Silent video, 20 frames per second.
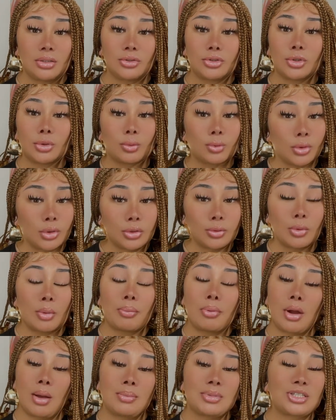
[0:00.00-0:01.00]
The world will
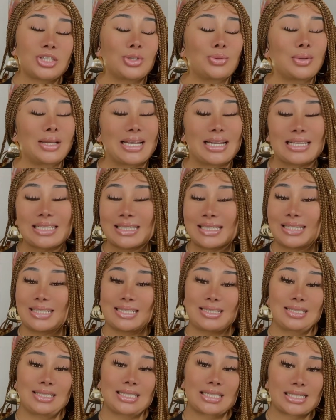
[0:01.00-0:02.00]
promise you
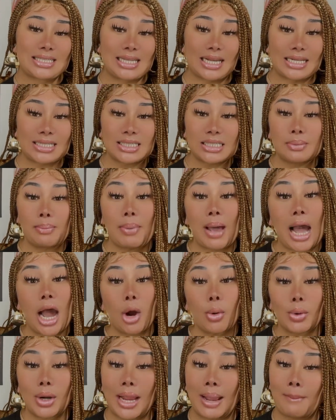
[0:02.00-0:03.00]
instant success,
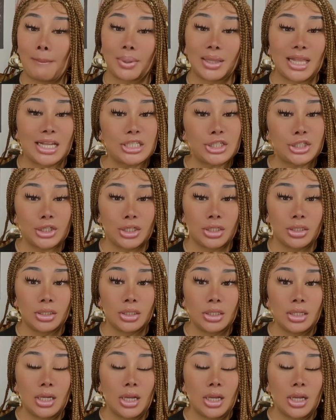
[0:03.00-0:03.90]
power, and pleasure.